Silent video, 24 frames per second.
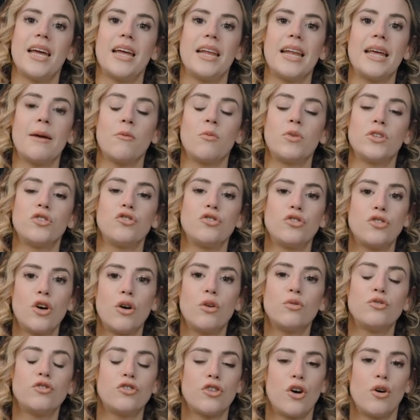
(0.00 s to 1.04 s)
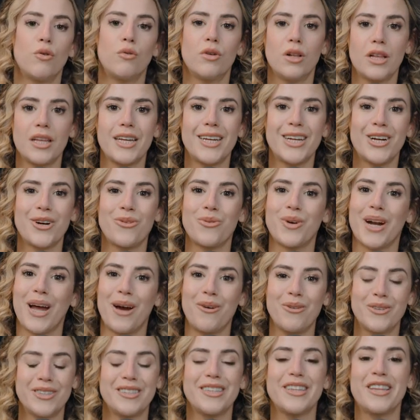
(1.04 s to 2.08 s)
And it was so, so clear when
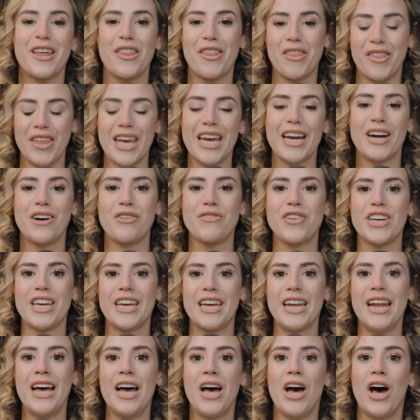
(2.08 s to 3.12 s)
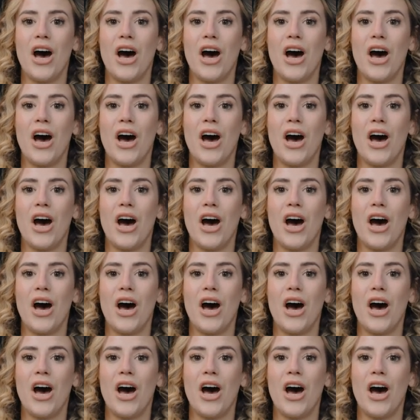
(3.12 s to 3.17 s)
I was in the thick of it,